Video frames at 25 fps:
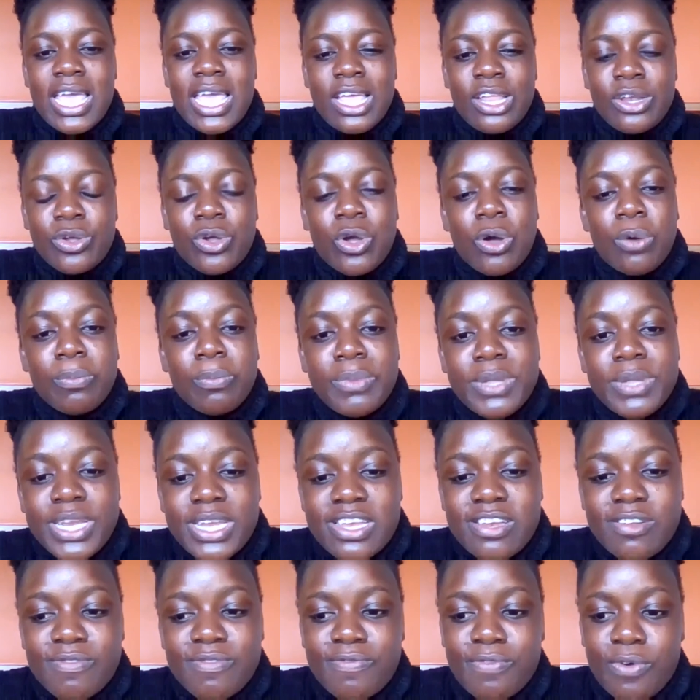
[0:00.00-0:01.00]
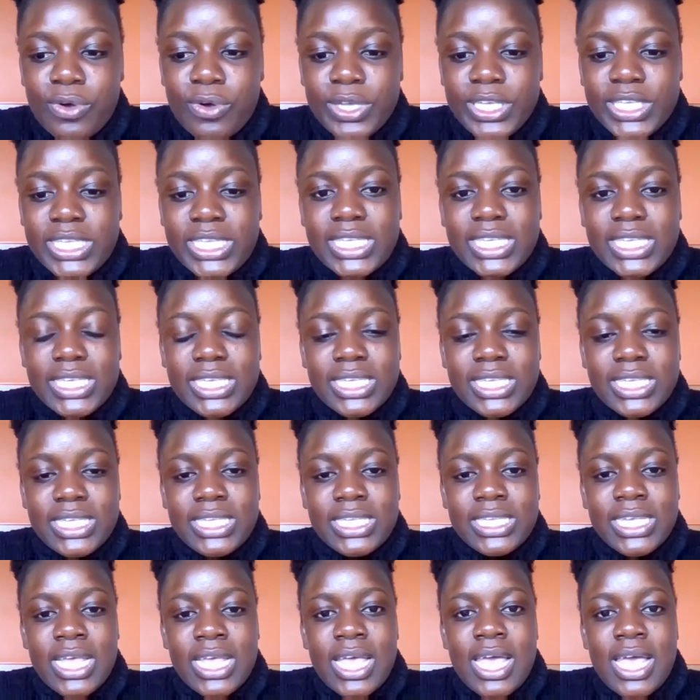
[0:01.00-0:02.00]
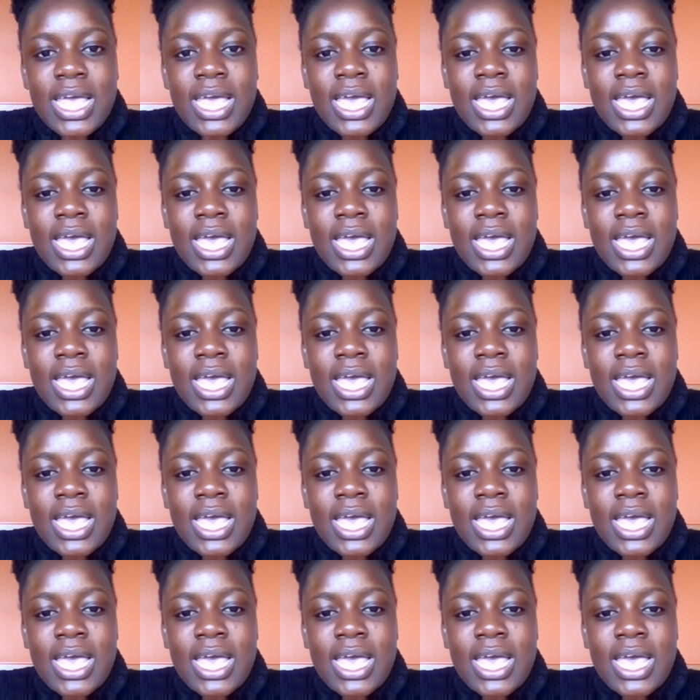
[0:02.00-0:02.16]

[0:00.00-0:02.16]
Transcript: And community voices